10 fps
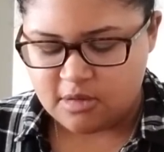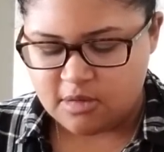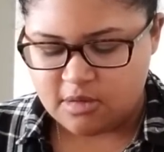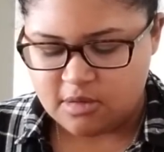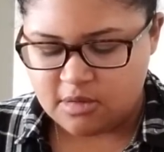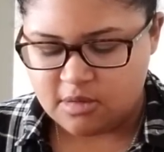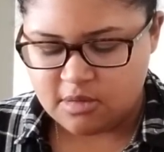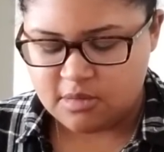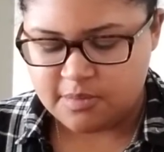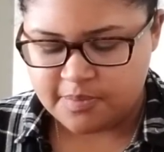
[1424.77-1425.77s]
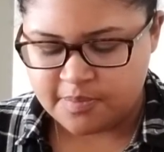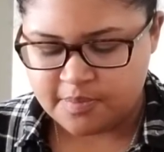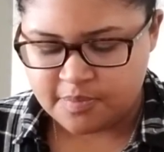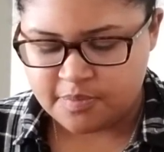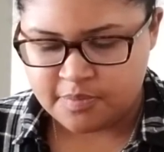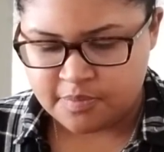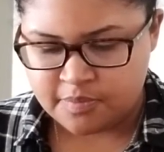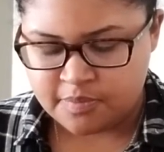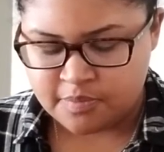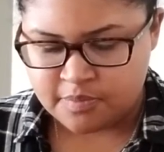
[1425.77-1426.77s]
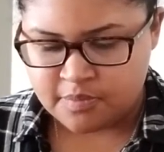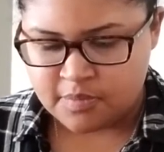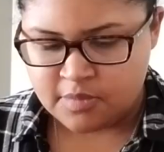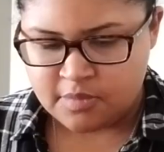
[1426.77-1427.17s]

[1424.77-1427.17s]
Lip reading: Nothing is said.